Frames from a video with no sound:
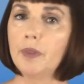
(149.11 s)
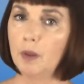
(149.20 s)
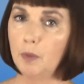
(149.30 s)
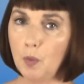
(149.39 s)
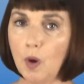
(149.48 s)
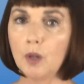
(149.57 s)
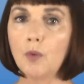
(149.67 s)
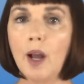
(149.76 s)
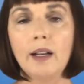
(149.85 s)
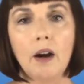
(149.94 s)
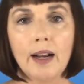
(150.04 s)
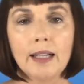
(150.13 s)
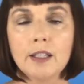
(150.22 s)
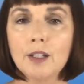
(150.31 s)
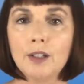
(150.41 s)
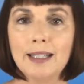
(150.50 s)
And we want to write our
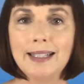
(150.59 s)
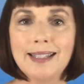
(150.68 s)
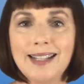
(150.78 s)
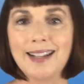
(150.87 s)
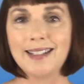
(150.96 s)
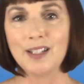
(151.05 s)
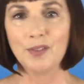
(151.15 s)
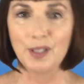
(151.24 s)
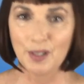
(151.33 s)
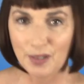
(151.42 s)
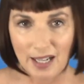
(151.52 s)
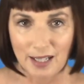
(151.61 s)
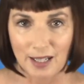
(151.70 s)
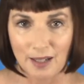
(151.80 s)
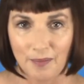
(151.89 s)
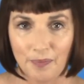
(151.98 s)
answer in scientific notation.